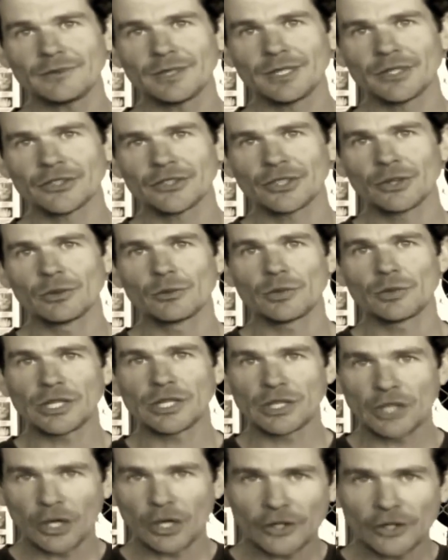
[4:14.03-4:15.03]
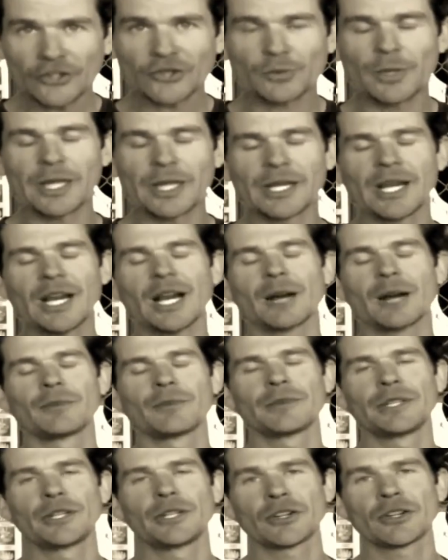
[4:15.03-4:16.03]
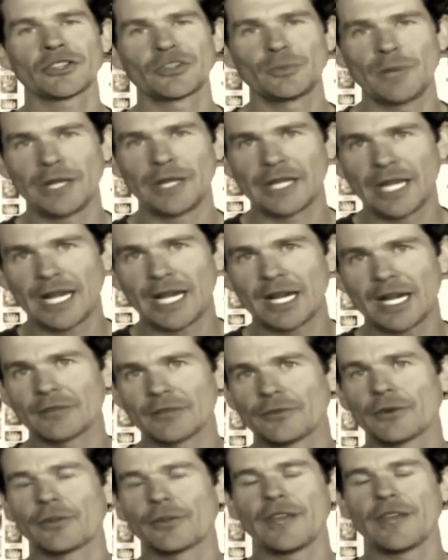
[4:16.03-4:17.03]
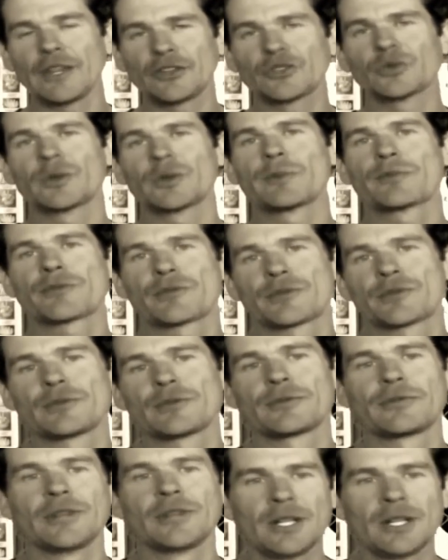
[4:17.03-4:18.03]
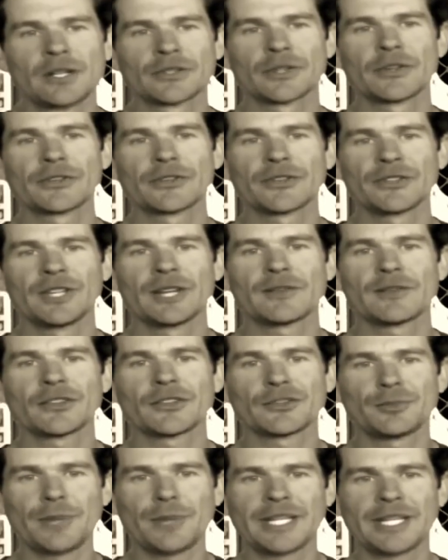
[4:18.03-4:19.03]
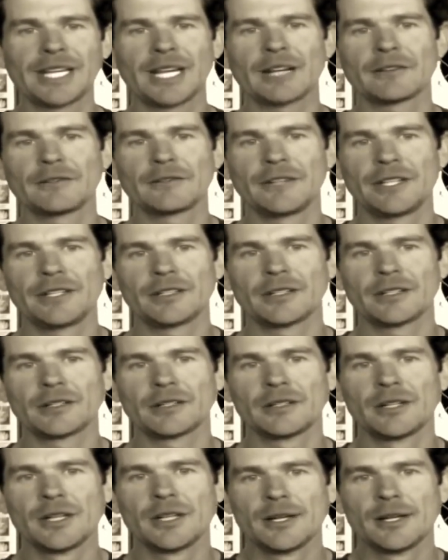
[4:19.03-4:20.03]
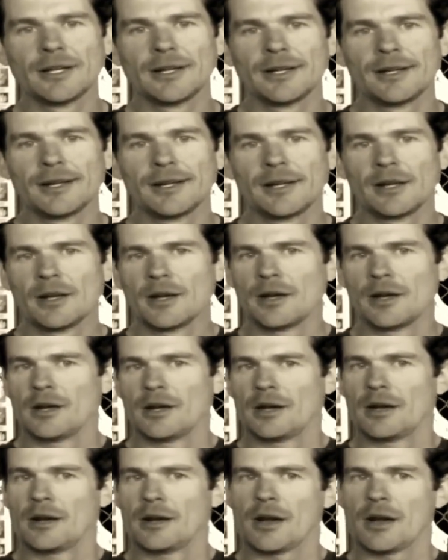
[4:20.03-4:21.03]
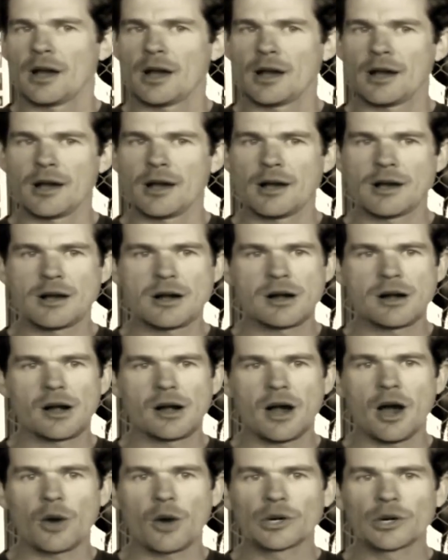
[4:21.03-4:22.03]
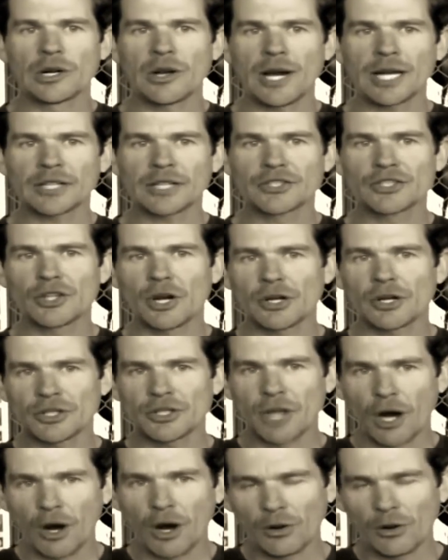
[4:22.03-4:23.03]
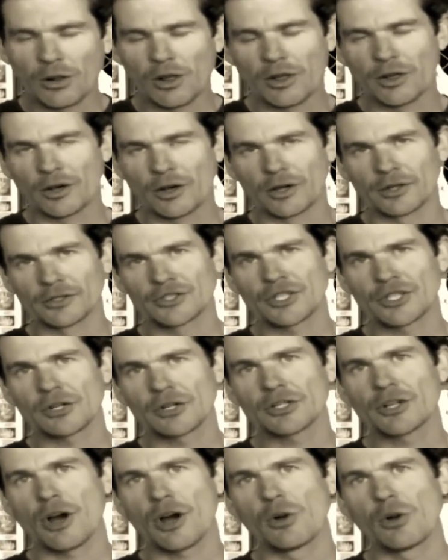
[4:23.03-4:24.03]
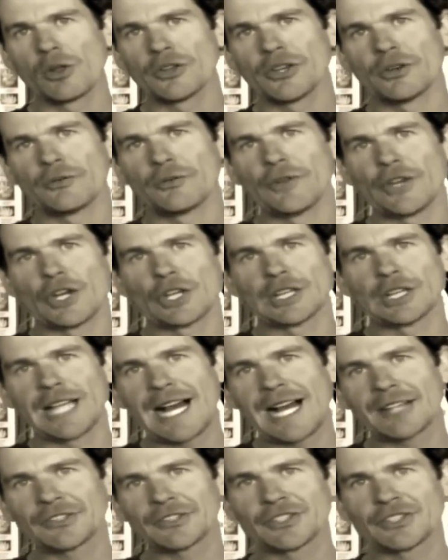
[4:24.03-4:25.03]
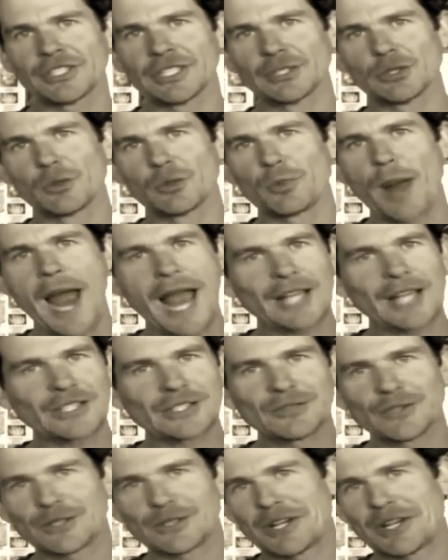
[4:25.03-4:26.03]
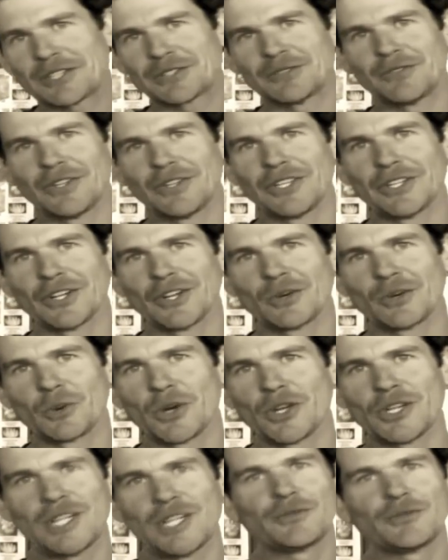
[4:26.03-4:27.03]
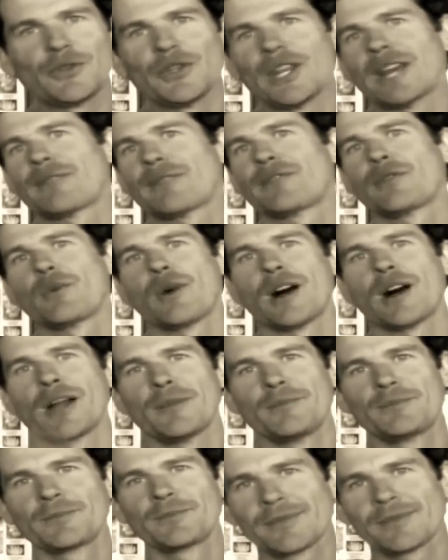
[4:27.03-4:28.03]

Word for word: So we got to speak up. You got to speak out for things to improve. So this is another speak out video. I would like John Kohler, though. John Kohler did a video last year, a little passive aggressive video where he interviewed everyone,